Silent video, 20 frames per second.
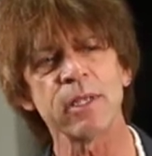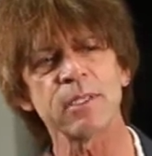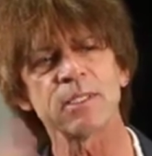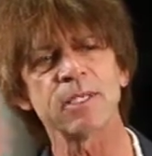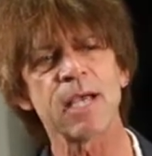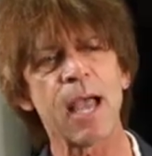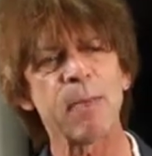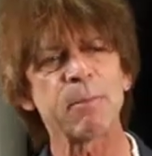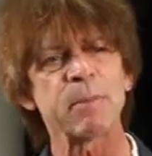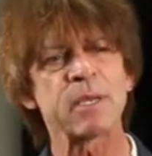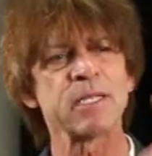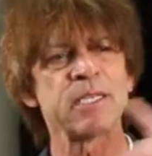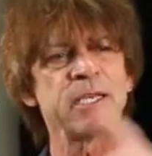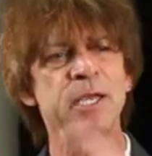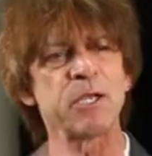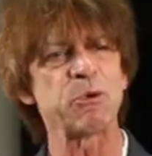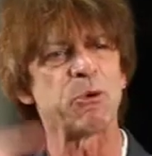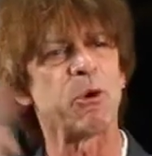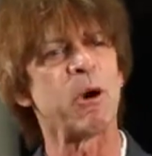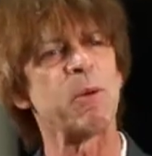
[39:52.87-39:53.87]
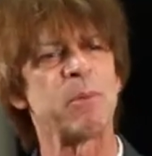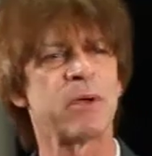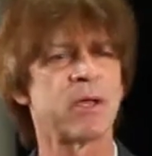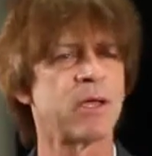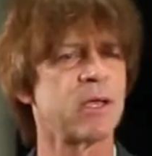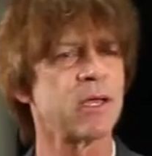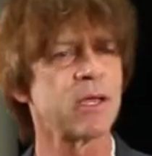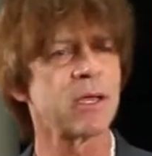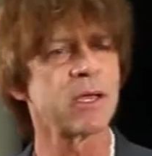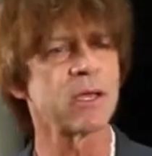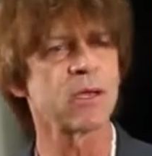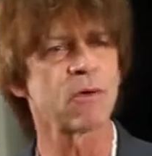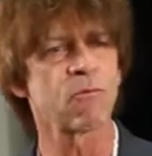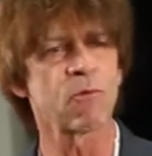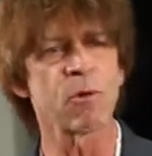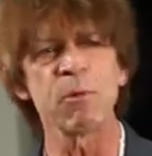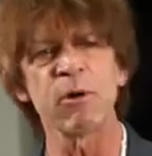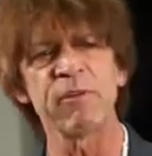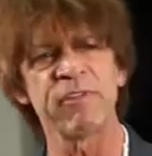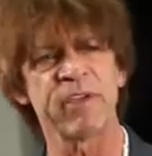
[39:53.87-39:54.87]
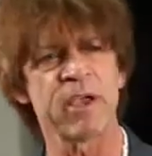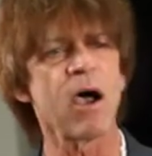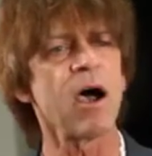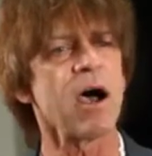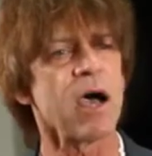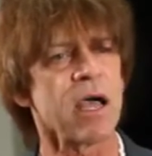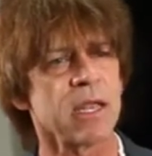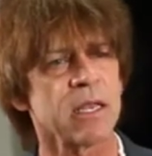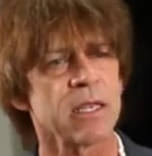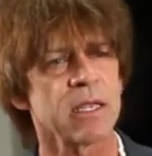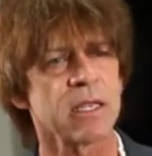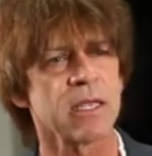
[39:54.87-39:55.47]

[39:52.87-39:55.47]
in time continuum. We're moving on.